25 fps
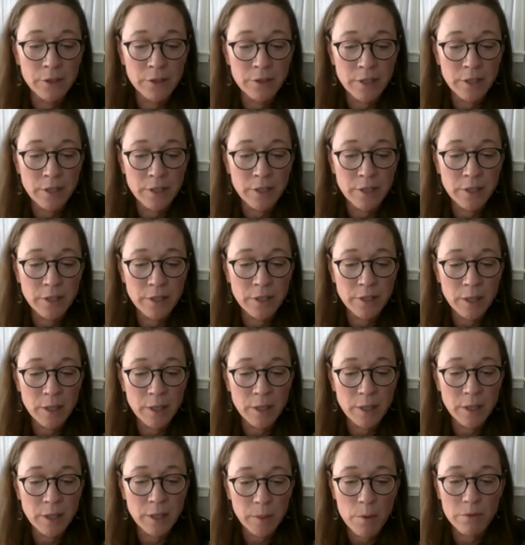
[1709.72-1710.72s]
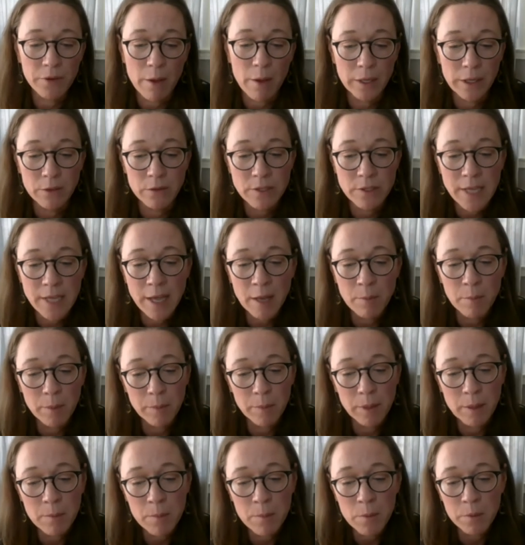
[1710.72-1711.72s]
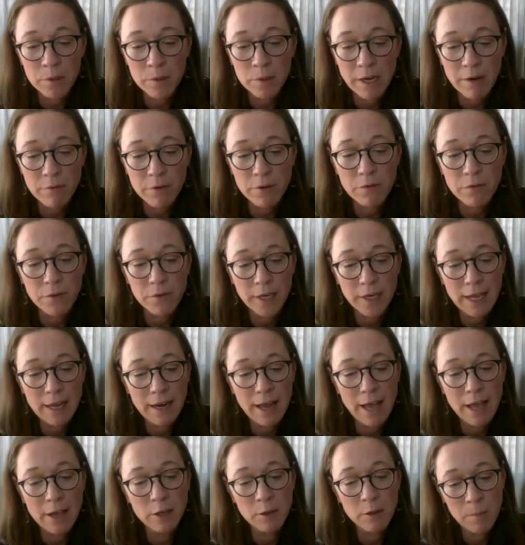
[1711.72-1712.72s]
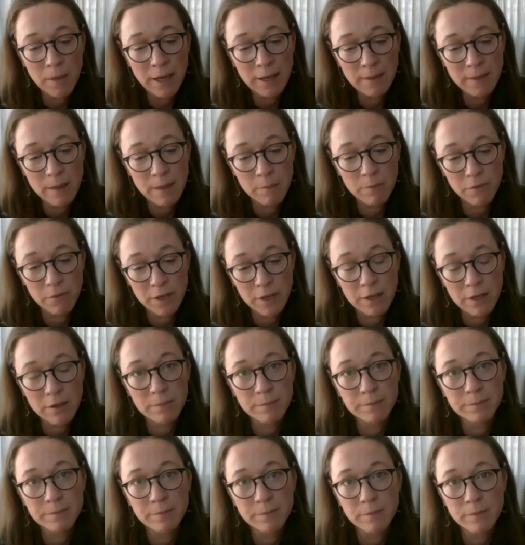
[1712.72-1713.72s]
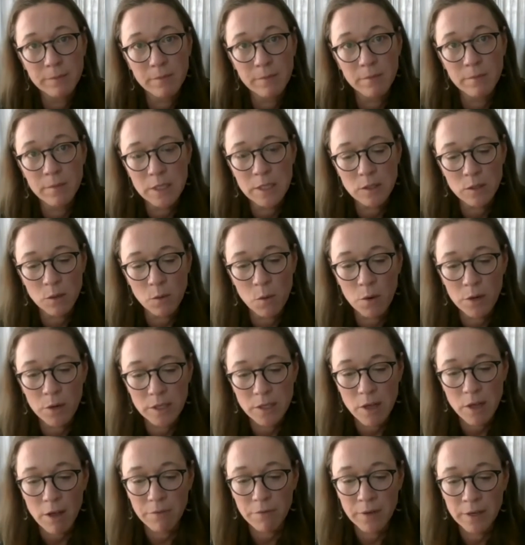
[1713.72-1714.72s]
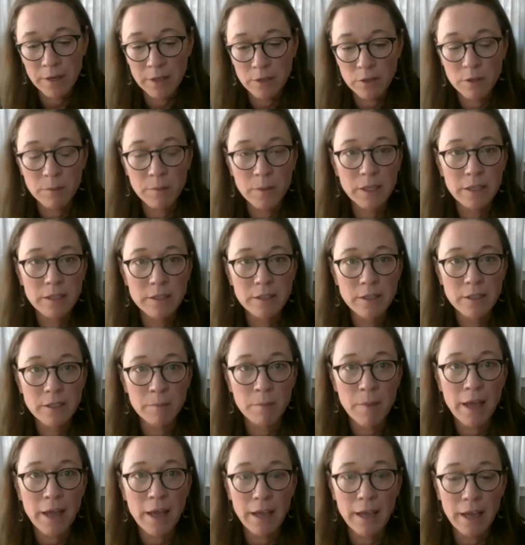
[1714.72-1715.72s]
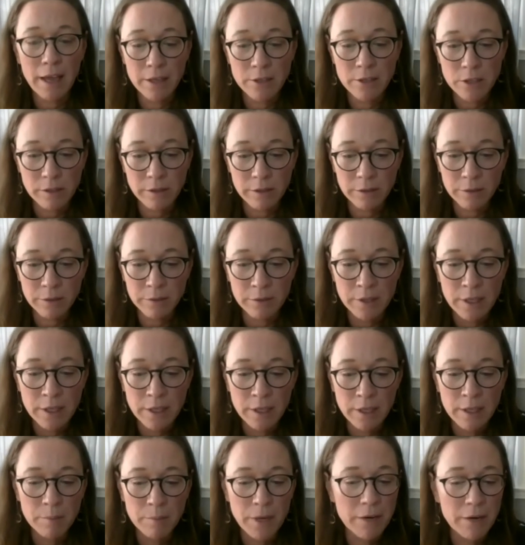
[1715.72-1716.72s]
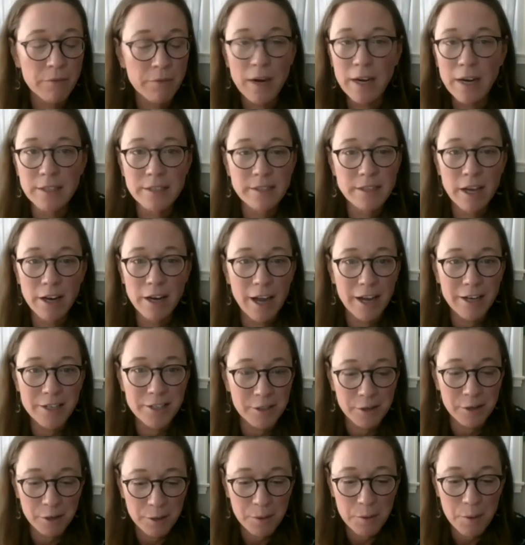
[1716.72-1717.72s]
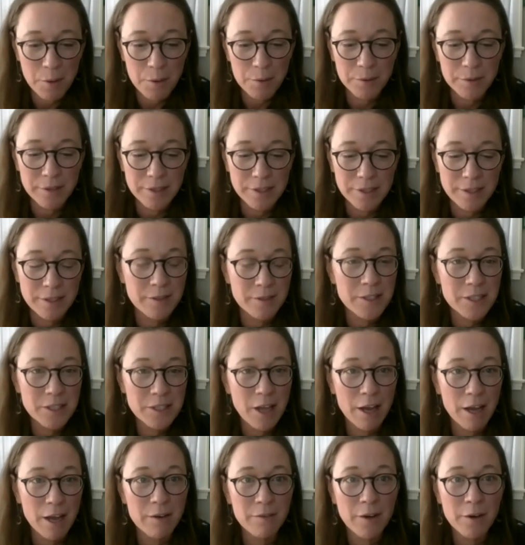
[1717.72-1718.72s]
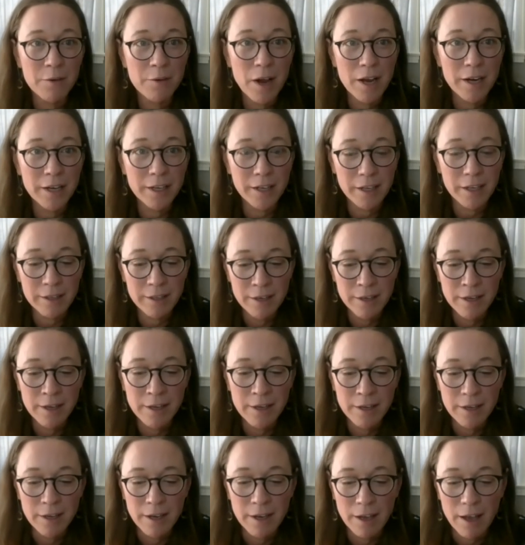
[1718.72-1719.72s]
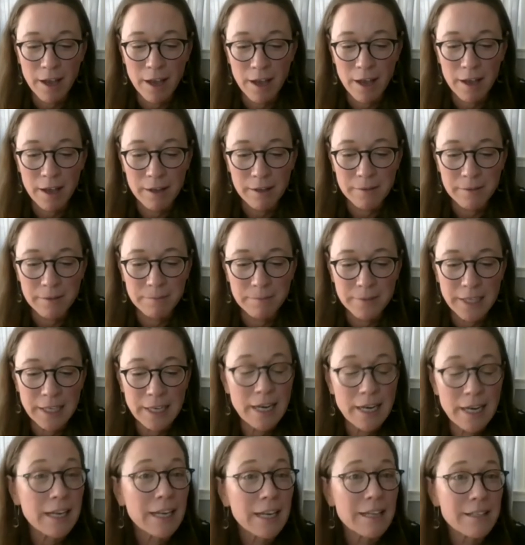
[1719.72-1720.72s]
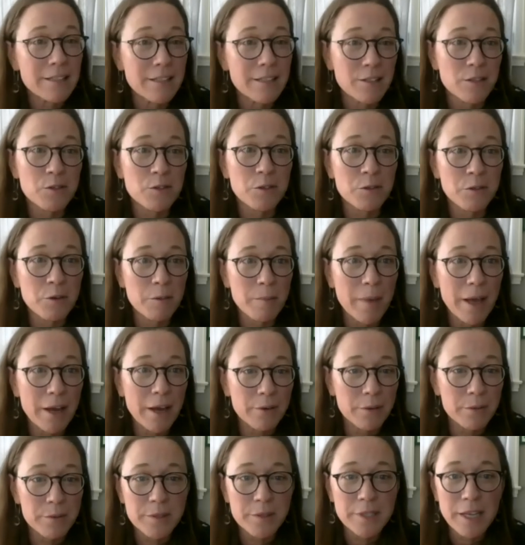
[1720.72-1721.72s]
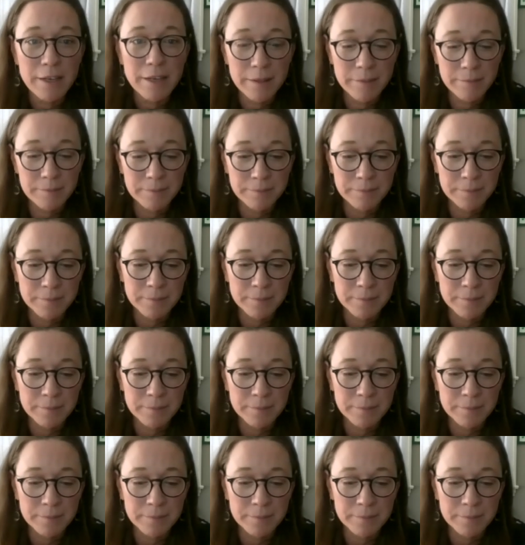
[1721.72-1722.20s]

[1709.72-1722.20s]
I've learned that people will forget what you said, but people will never forget how you made them feel. This quote is often attributed to Maya Angelou, but I've read it's not actually her quote, which is kind of ironic. In any case, it's true no matter who said it.